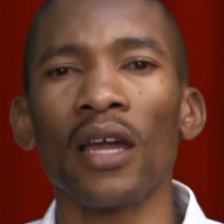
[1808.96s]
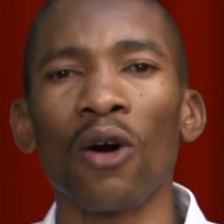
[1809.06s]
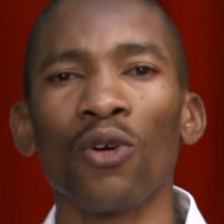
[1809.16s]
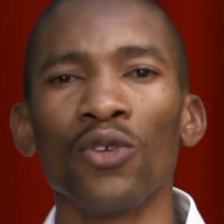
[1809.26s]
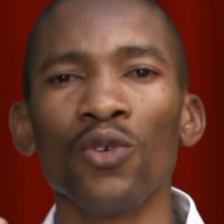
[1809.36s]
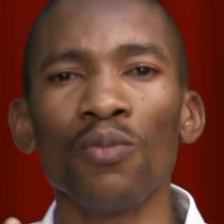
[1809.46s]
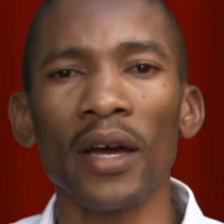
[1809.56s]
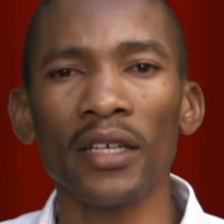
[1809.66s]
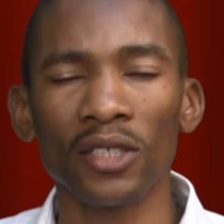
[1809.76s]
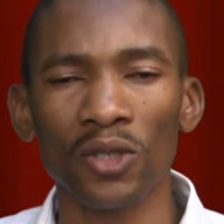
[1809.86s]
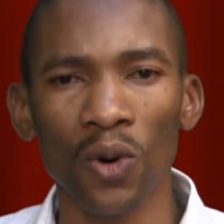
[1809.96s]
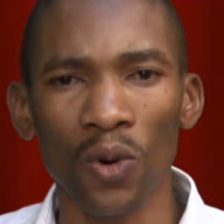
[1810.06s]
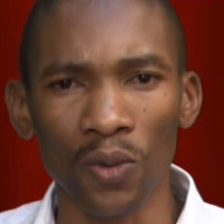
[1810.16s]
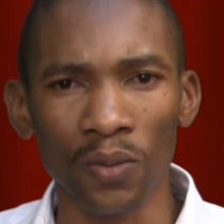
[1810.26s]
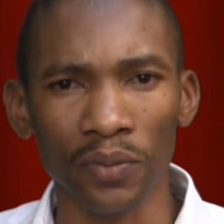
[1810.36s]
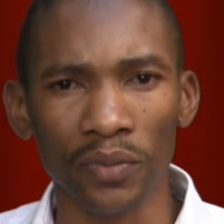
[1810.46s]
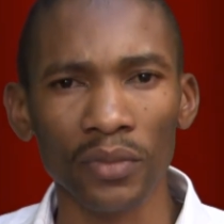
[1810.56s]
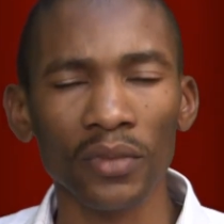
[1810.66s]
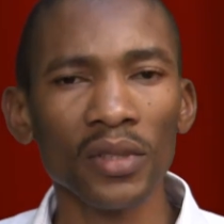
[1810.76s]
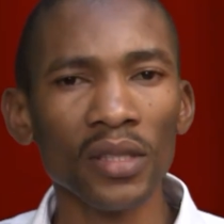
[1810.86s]
Now, you might know
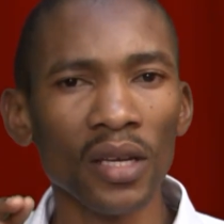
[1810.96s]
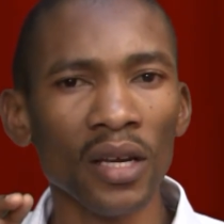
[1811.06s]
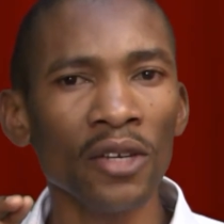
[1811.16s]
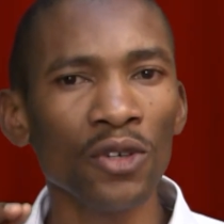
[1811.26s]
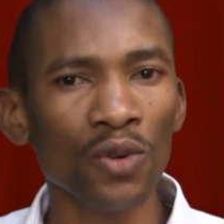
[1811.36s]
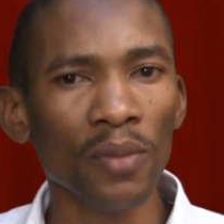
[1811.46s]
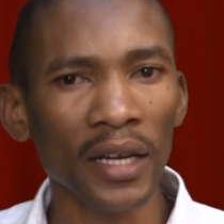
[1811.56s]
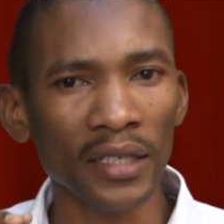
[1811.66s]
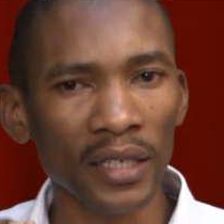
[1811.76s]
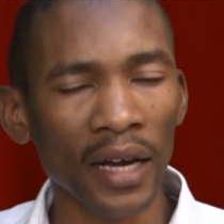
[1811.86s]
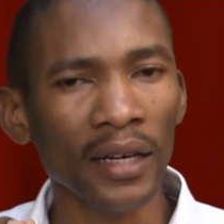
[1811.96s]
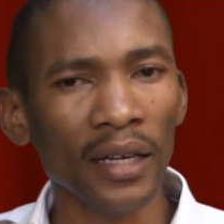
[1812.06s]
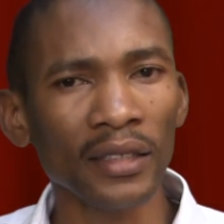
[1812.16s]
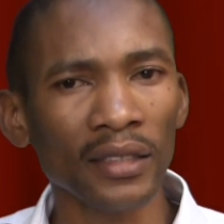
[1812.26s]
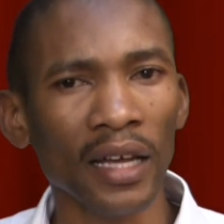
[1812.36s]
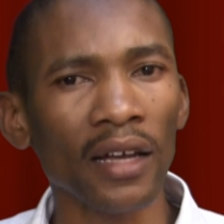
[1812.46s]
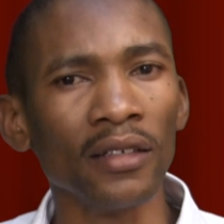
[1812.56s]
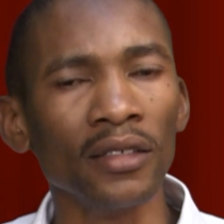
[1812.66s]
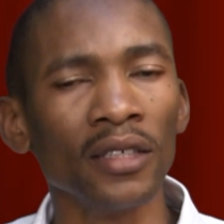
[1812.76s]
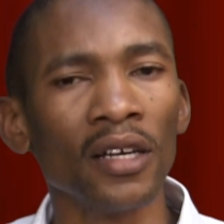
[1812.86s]
and you might
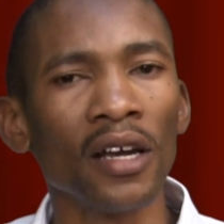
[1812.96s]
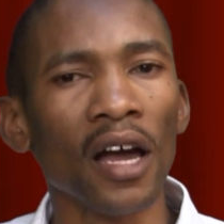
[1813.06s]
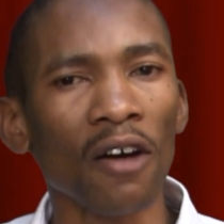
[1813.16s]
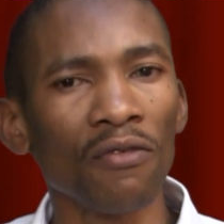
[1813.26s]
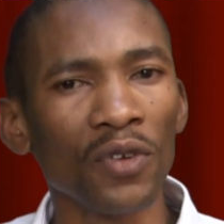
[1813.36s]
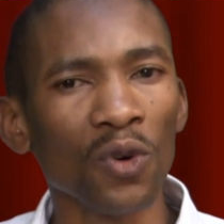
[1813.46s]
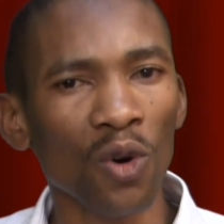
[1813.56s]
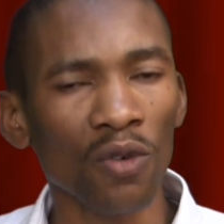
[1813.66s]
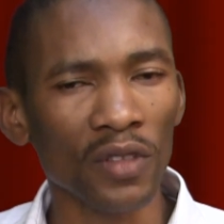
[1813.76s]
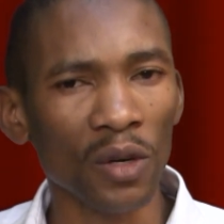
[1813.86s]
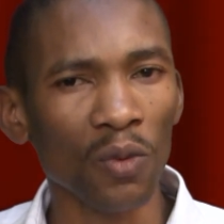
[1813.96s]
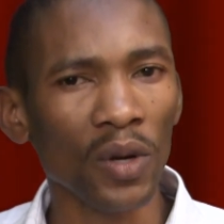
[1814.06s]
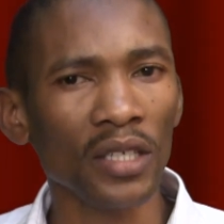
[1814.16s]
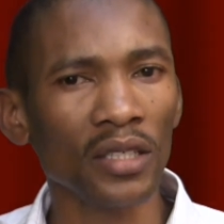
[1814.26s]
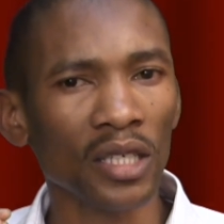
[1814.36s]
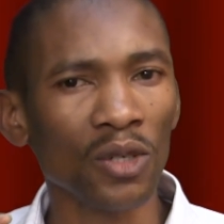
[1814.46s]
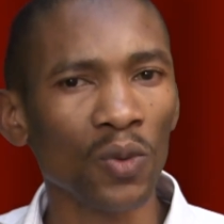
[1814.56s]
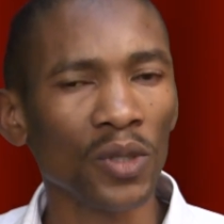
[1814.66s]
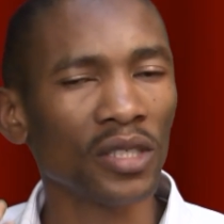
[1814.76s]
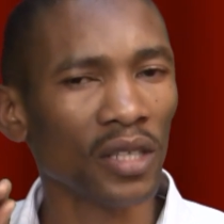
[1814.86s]
understand a few of the ways
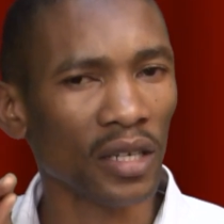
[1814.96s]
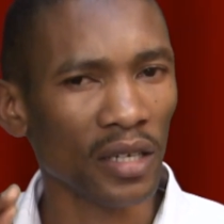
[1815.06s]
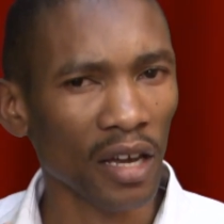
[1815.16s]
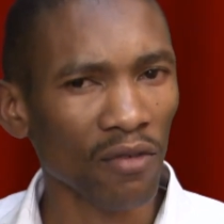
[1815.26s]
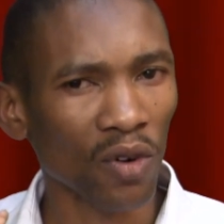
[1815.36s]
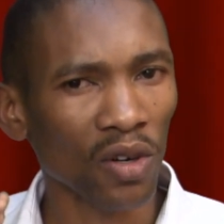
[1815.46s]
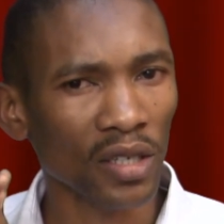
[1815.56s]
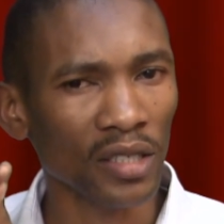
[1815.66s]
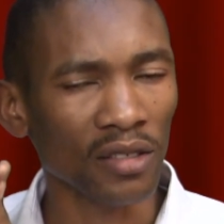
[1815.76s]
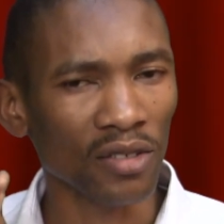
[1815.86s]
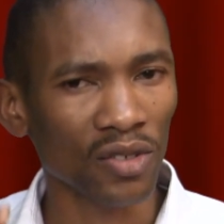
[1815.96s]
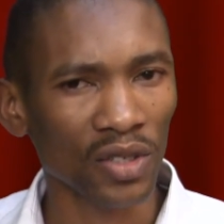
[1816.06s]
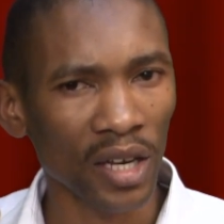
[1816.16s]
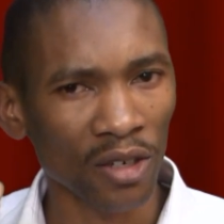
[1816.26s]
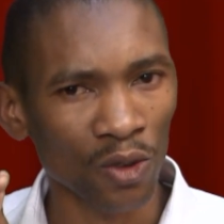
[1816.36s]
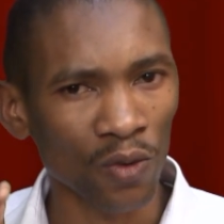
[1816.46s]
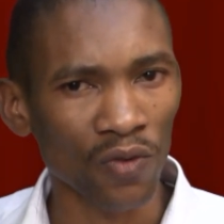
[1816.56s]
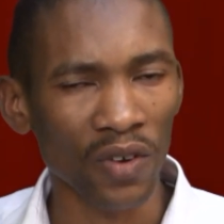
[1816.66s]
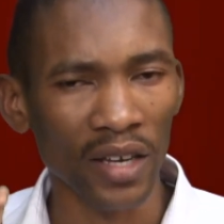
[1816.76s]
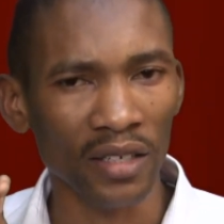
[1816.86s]
in which the devil is trying to
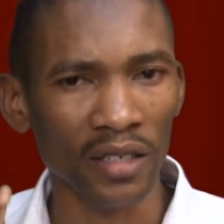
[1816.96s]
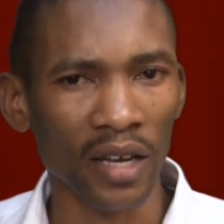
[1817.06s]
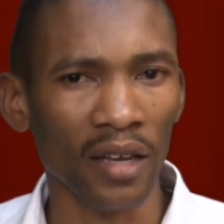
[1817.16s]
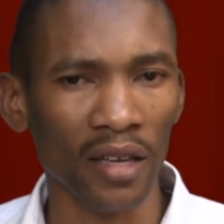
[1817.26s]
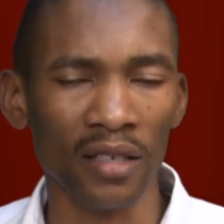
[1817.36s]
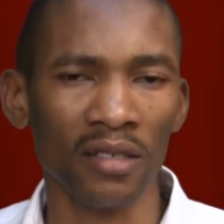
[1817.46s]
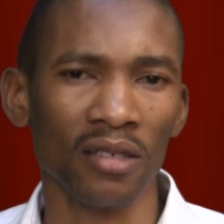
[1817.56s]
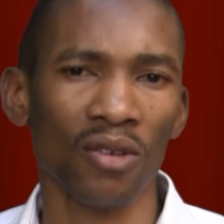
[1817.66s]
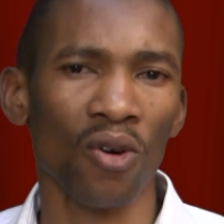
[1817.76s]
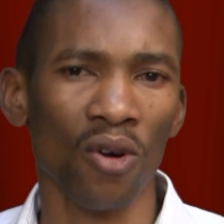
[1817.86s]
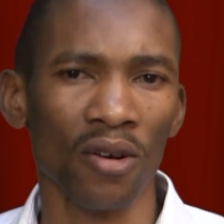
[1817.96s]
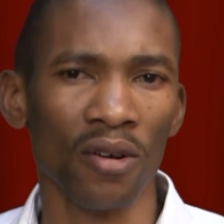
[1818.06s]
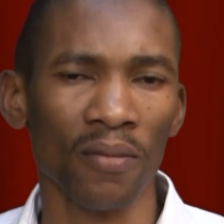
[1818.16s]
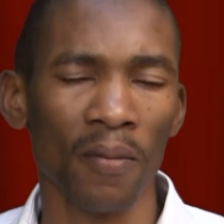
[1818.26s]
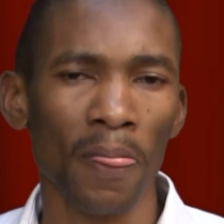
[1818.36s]
fight against God.